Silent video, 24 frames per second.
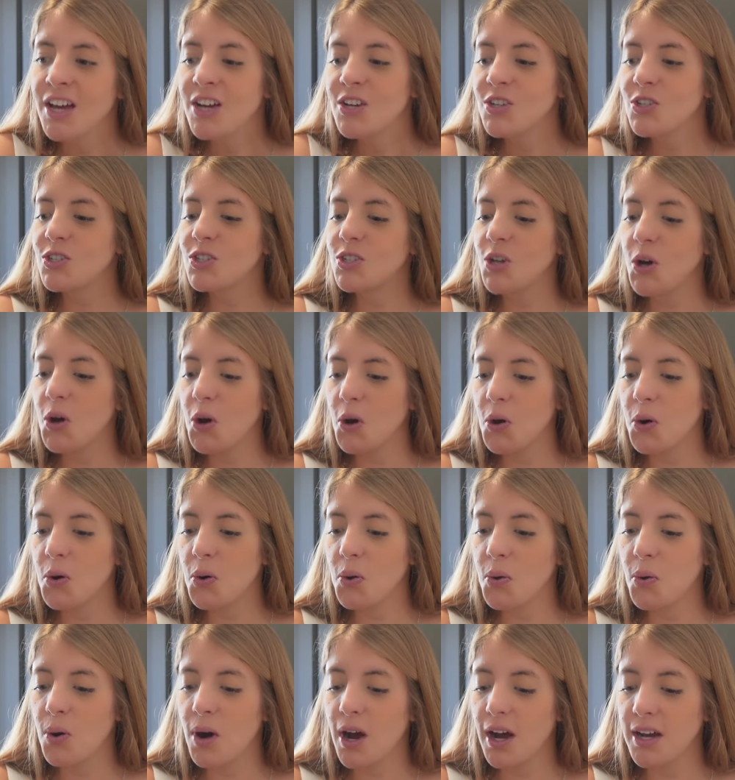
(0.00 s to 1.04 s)

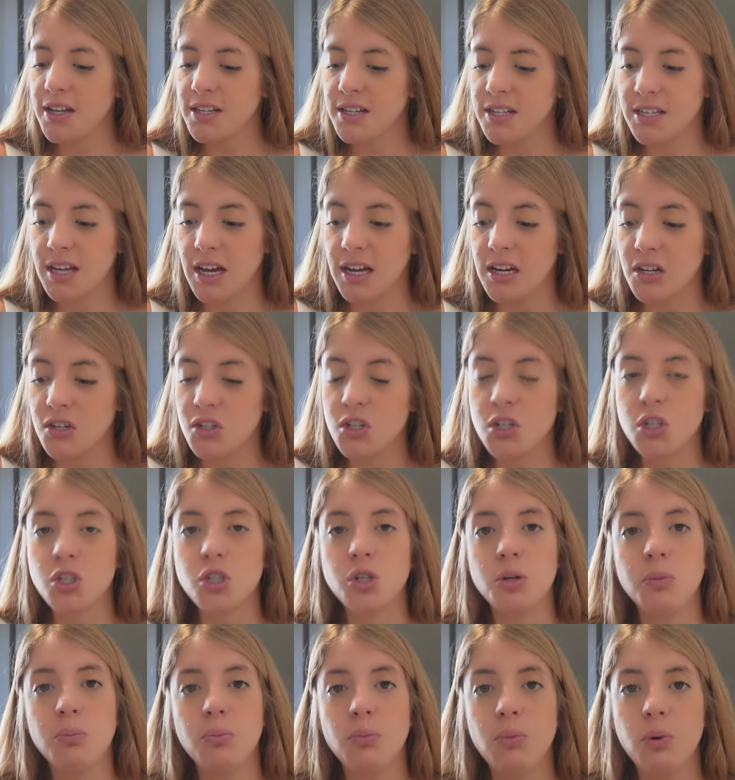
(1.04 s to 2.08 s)
so I decided just
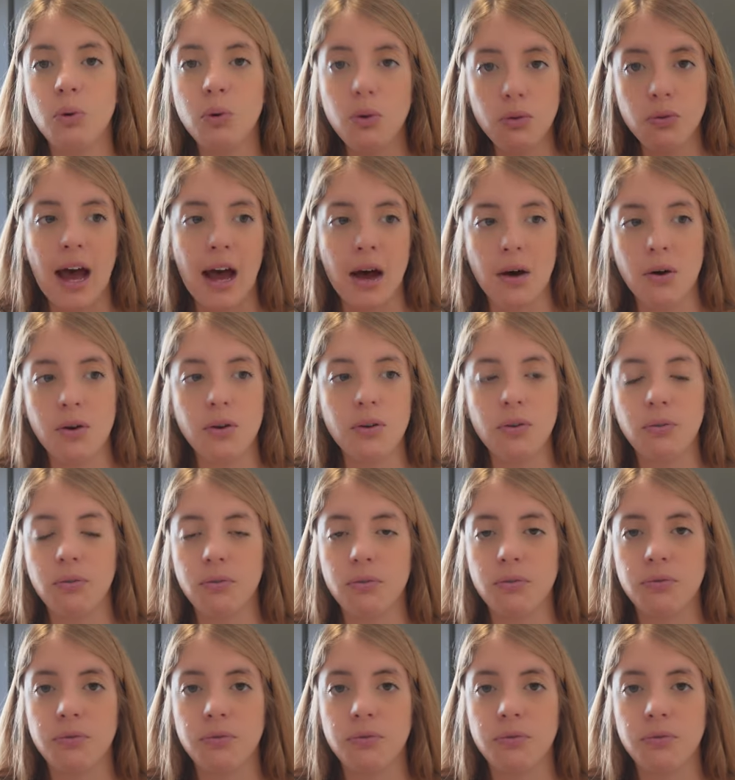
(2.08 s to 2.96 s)
to move out